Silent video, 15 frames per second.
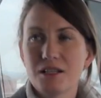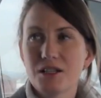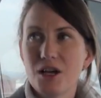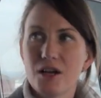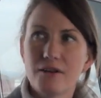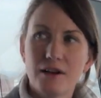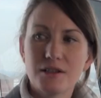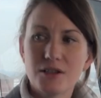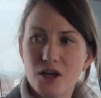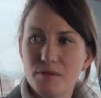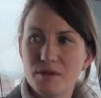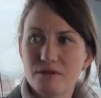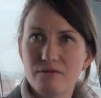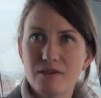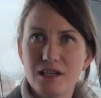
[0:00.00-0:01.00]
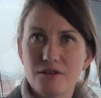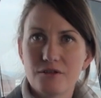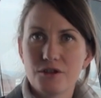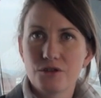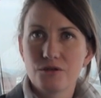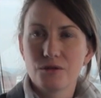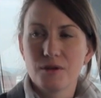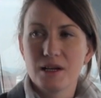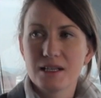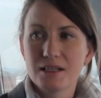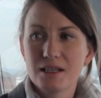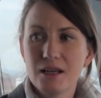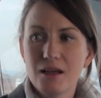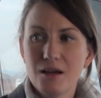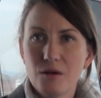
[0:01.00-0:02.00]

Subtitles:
the turnaround time is really crucial to us.